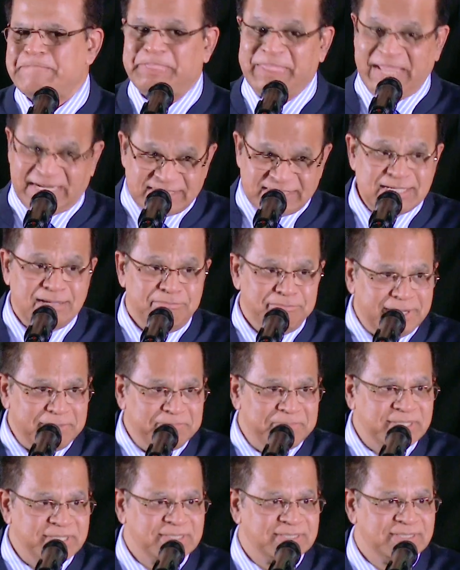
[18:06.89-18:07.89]
That's
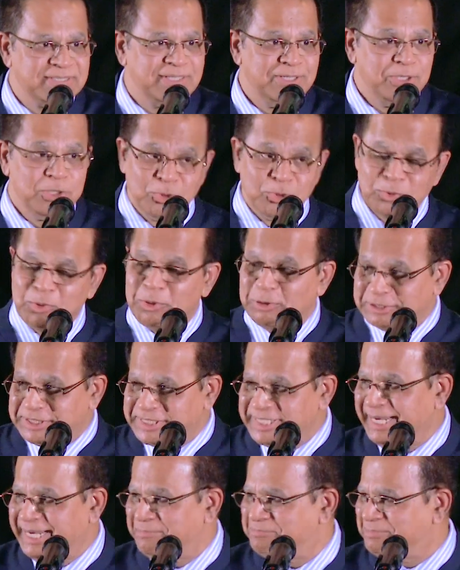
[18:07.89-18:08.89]
commitment. You don't go to
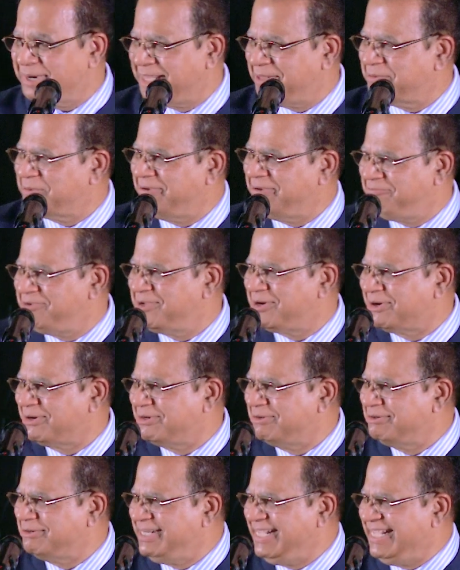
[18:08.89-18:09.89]
sleep, by the way, if you're on
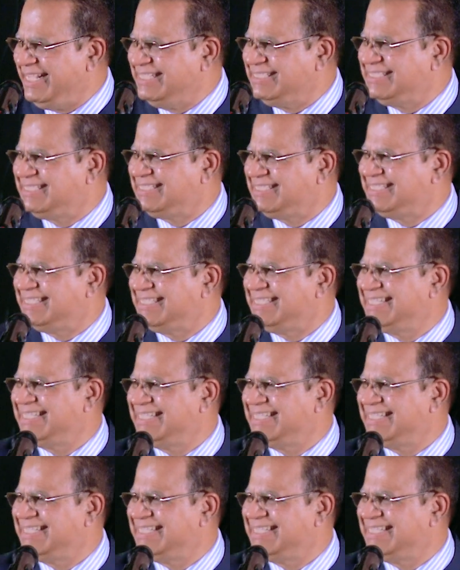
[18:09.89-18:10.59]
your knees.